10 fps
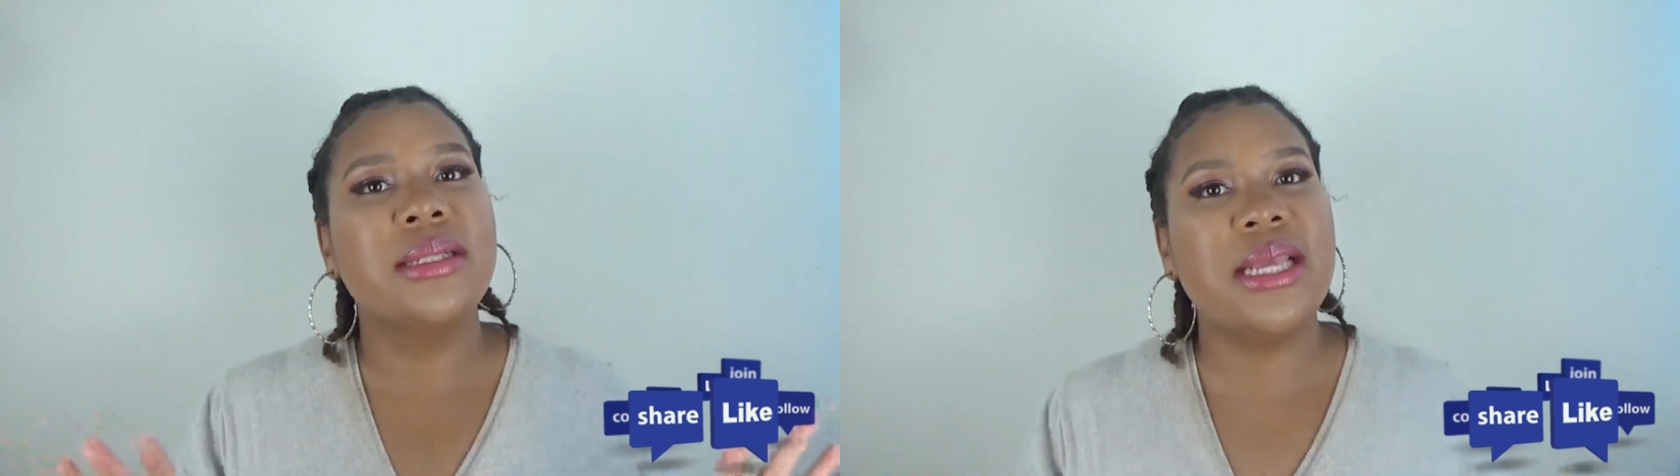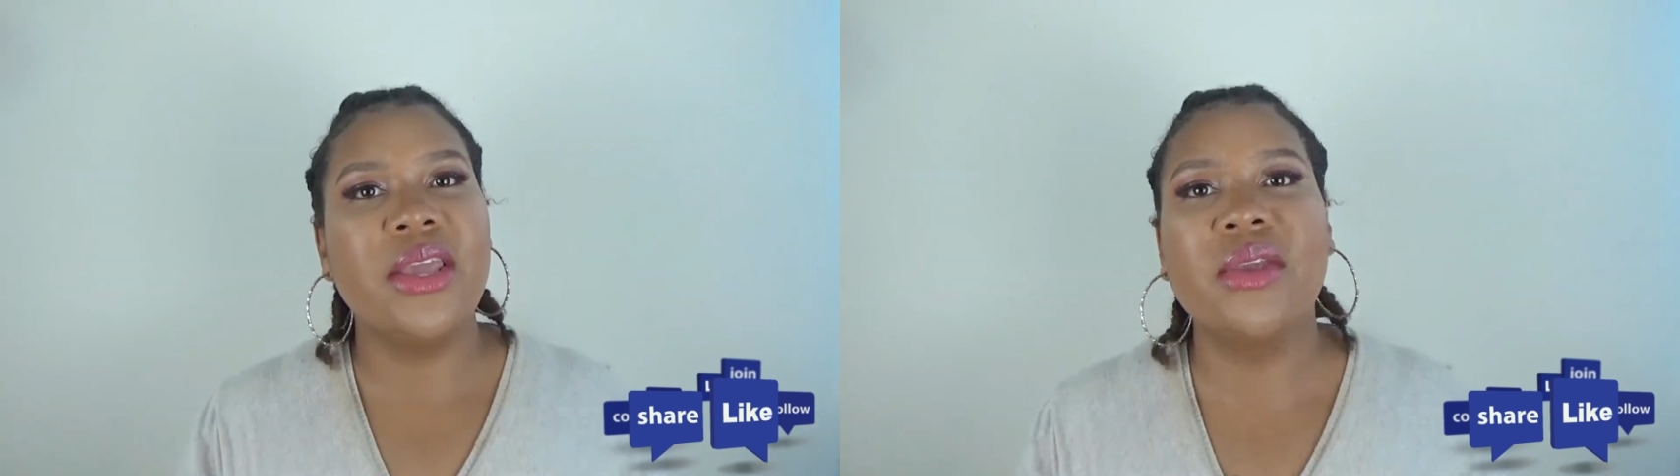
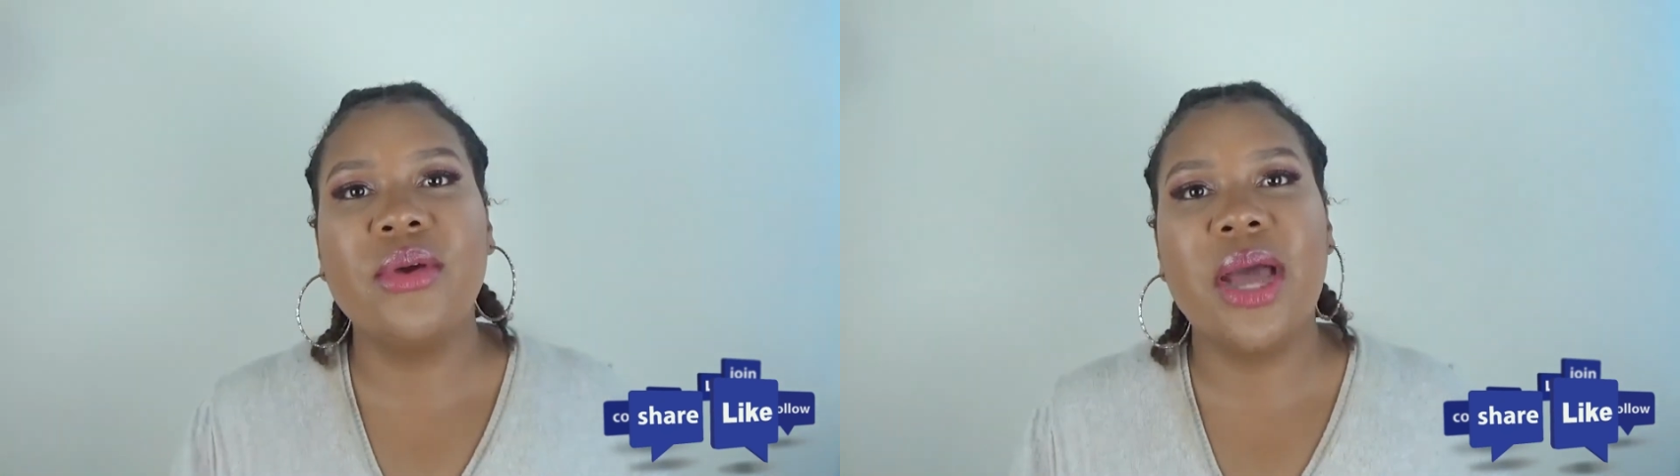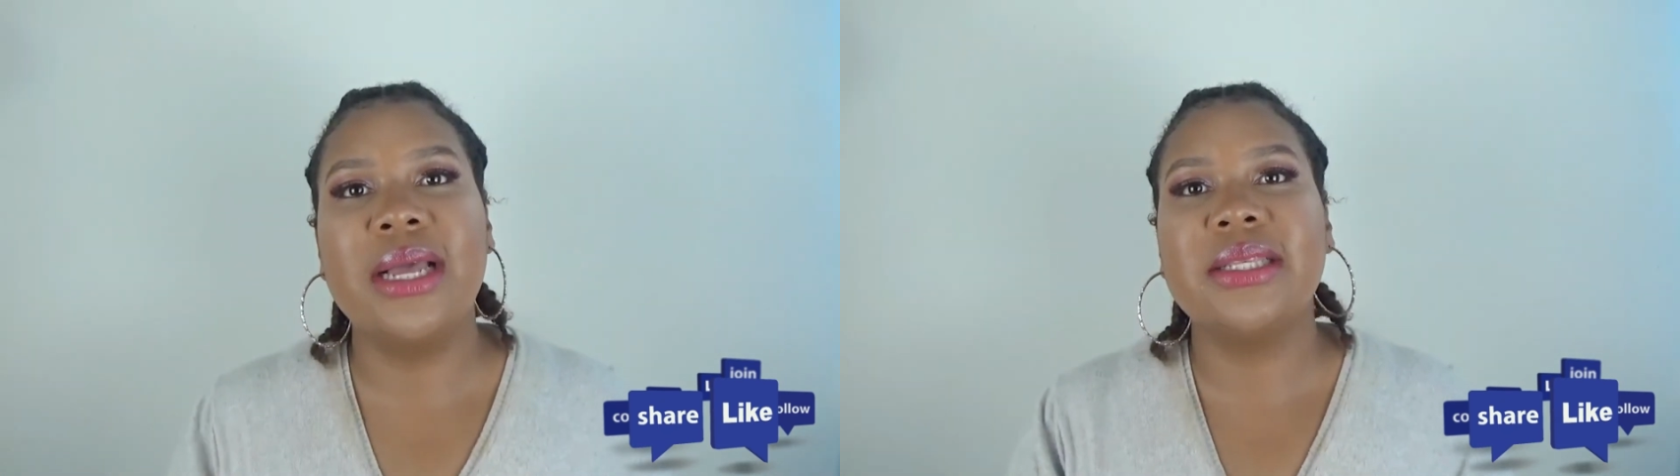thank you
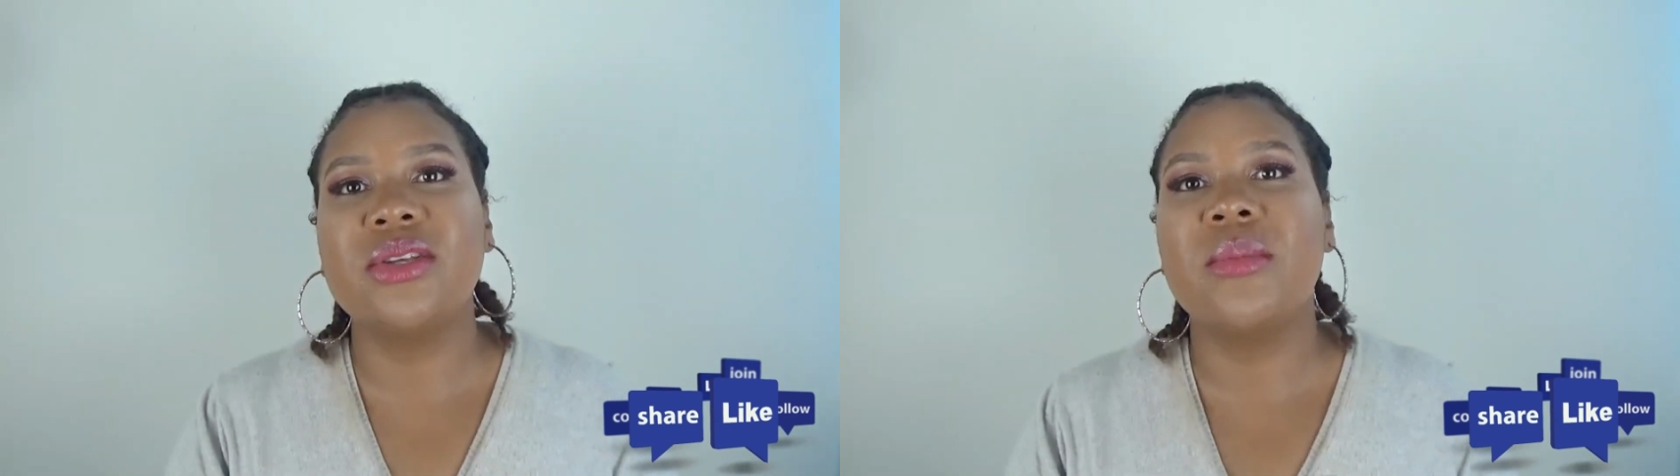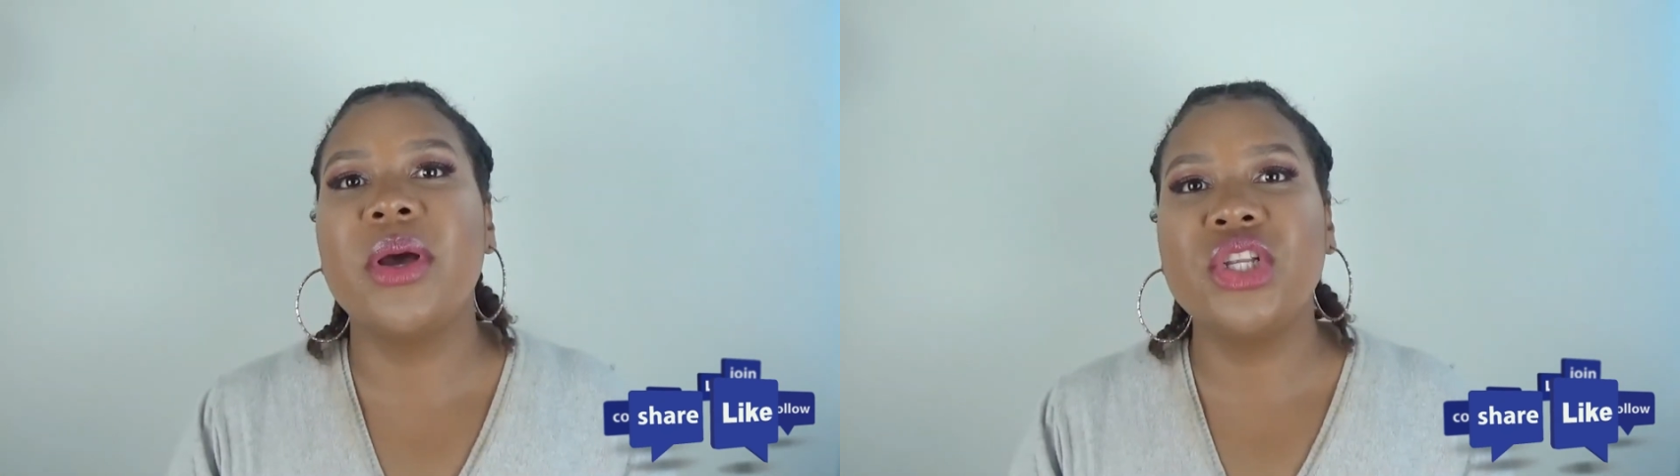guys
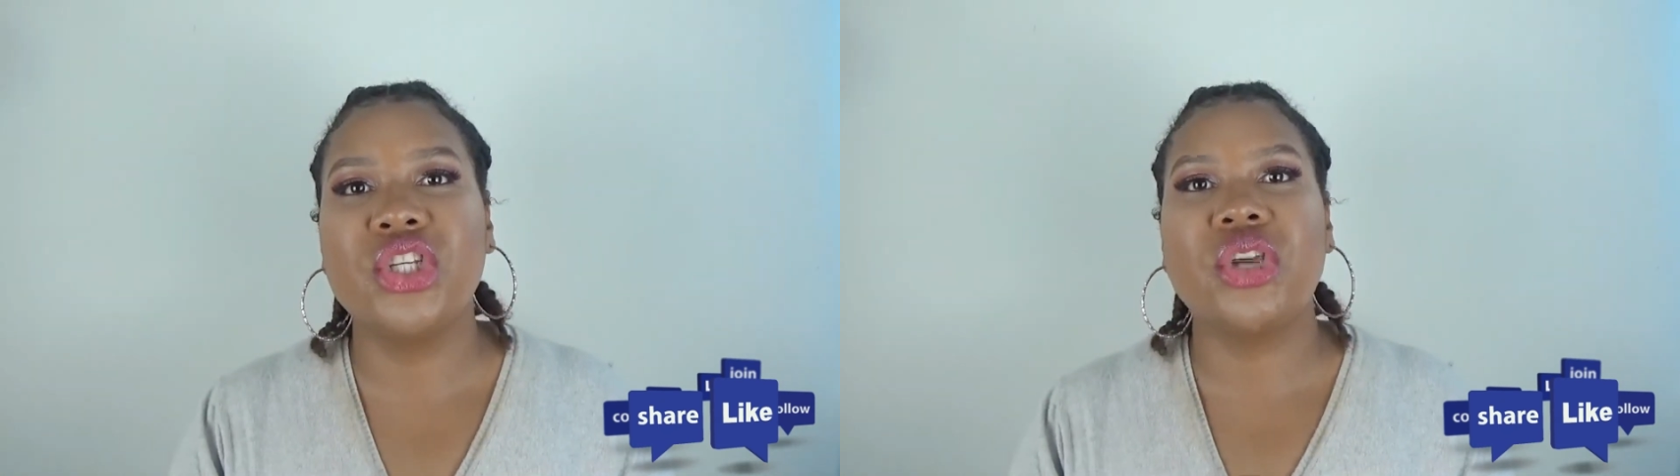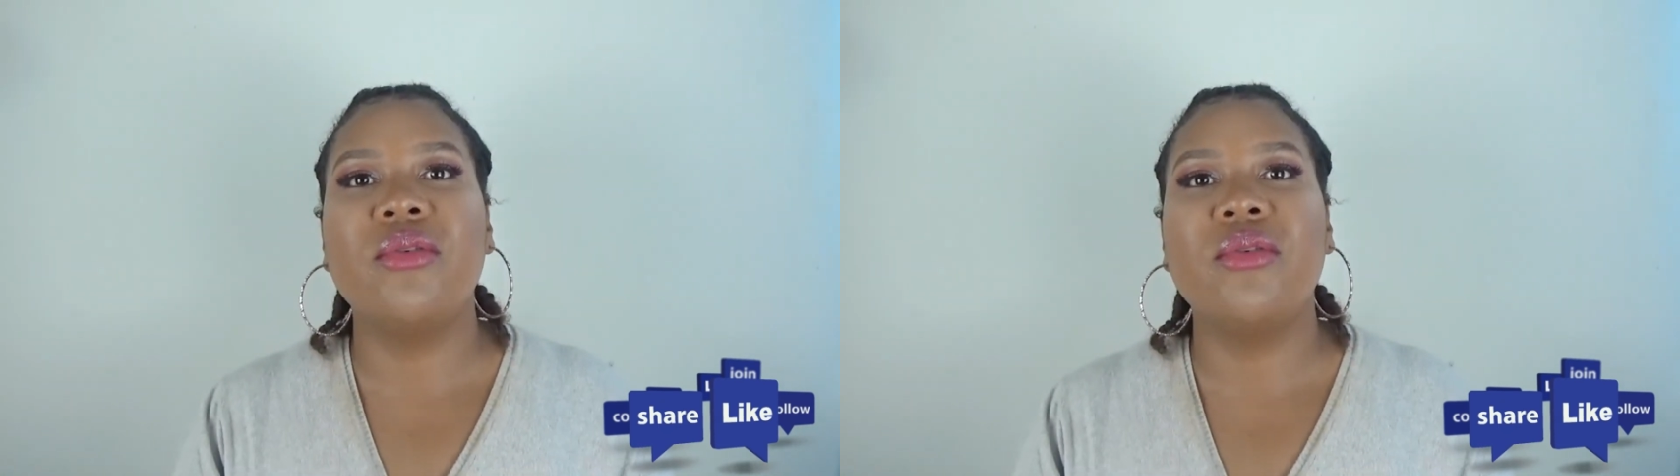so much